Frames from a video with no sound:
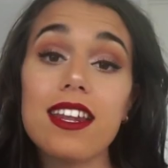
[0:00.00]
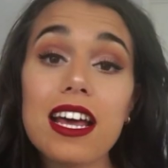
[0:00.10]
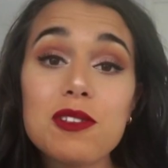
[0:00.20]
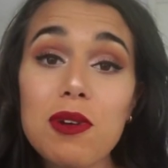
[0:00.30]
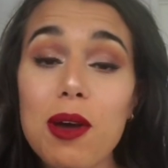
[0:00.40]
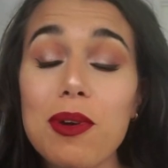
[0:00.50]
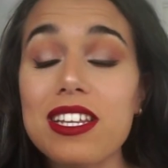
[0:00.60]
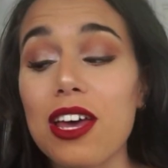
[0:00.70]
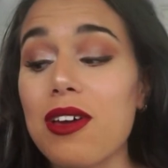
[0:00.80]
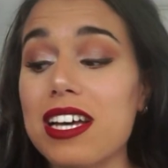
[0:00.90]
next book I'm gonna
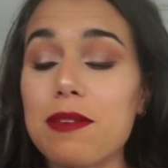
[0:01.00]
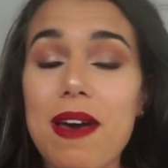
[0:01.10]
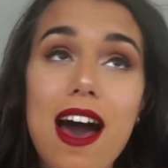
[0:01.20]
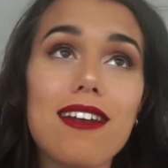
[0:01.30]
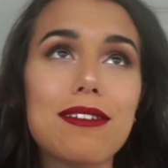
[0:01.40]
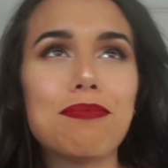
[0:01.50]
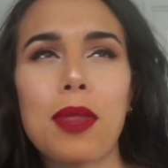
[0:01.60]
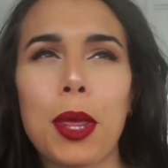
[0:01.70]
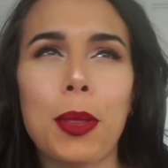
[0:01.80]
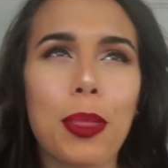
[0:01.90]
tell you guys about,
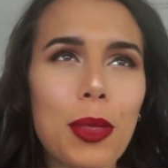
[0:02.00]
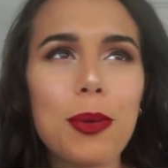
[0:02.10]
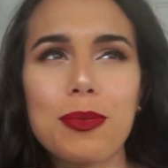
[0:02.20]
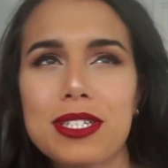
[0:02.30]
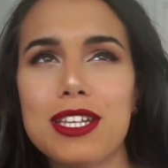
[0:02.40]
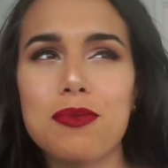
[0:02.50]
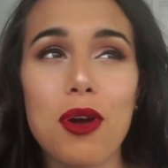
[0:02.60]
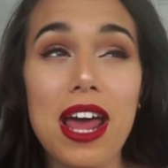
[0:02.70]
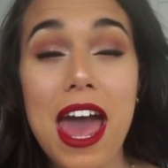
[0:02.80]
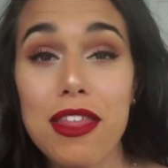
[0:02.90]
since we're
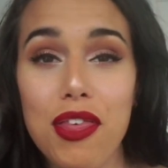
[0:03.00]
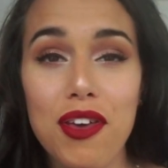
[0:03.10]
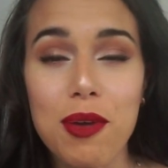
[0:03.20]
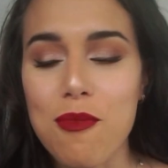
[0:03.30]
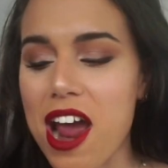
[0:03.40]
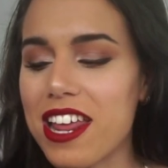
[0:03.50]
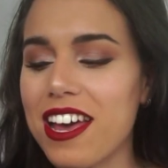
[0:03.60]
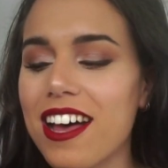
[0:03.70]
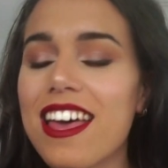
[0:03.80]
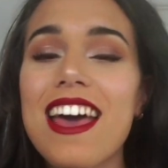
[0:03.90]
on a Heather theme right
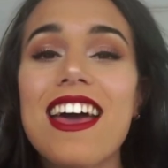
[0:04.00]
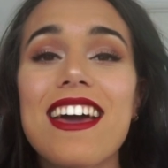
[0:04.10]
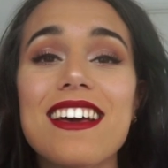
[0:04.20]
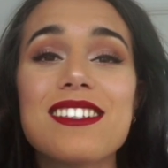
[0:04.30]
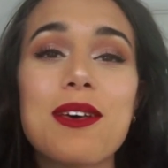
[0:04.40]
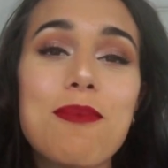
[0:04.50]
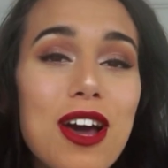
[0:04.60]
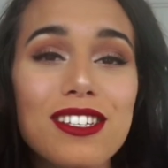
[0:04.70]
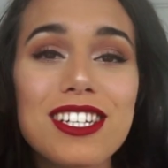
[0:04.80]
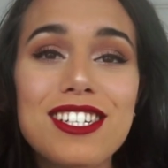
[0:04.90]
here, is
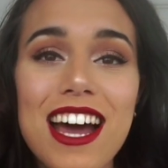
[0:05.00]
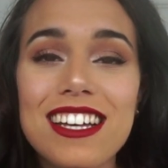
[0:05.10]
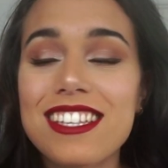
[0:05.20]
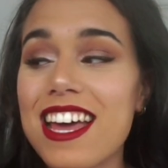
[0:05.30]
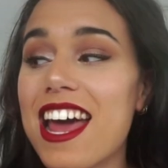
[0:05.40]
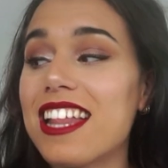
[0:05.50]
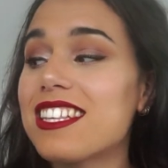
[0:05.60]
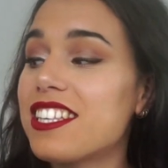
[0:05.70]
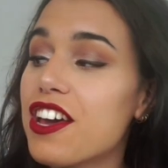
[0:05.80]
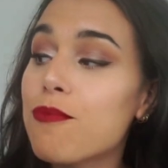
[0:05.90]
Percy Jackson and the
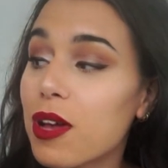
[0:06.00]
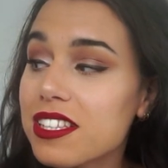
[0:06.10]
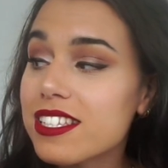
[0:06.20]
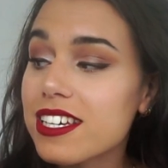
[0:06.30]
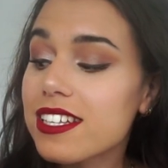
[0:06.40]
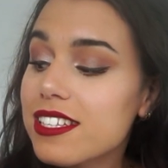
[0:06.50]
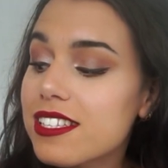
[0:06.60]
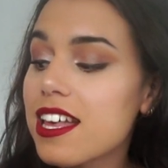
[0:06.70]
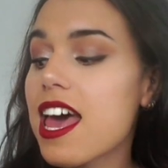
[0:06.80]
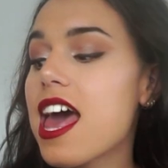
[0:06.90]
Sea of
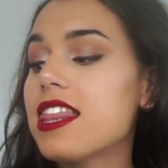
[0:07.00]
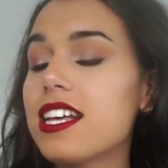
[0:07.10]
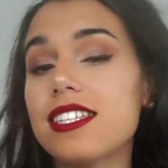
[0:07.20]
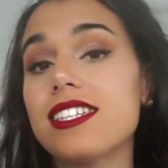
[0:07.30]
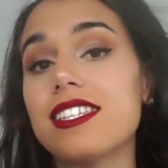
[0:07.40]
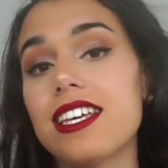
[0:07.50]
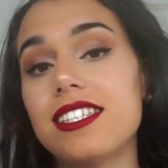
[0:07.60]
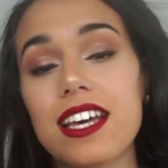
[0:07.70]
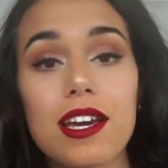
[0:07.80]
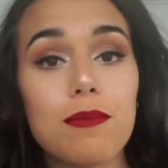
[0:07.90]
Monsters. This is the
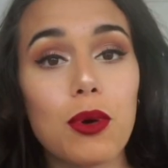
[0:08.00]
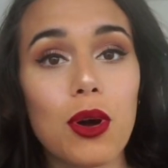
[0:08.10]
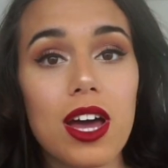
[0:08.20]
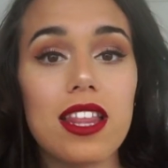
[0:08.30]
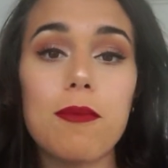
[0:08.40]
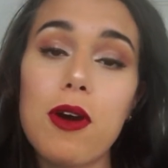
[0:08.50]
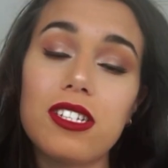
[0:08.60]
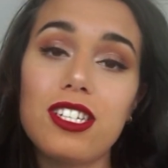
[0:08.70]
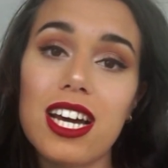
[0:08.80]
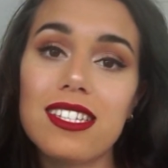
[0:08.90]
second book in the
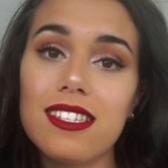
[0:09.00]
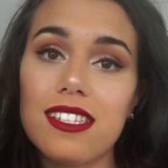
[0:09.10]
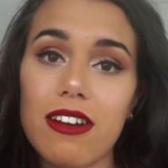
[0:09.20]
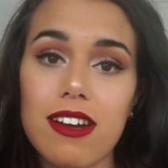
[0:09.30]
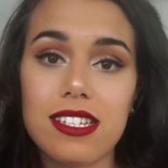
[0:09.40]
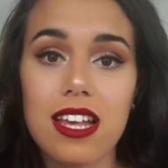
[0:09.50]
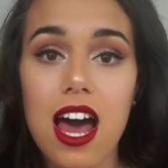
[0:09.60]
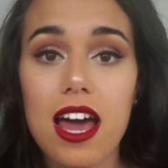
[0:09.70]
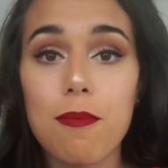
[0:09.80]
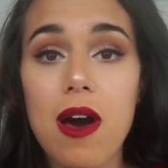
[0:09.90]
Percy Jackson series.
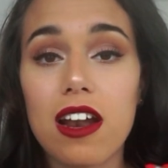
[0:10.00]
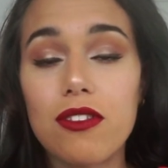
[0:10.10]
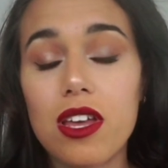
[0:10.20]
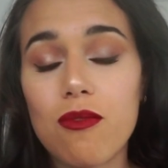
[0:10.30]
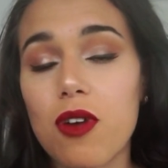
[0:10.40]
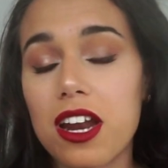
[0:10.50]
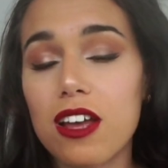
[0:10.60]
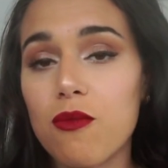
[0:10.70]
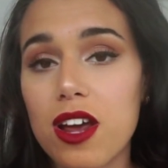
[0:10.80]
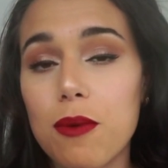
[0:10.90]
I'm part of the
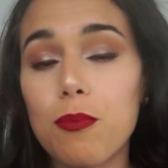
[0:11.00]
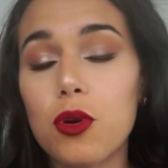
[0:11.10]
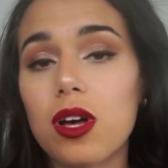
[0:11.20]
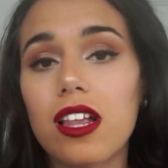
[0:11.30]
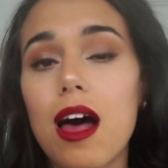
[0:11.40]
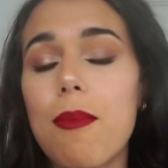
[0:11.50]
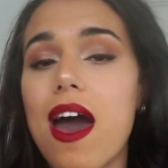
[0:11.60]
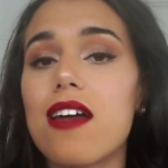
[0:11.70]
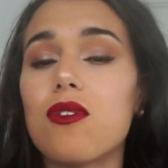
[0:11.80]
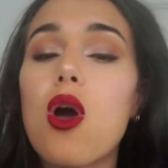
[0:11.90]
Reading Riordan book club,
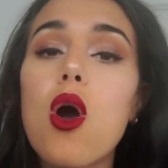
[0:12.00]
and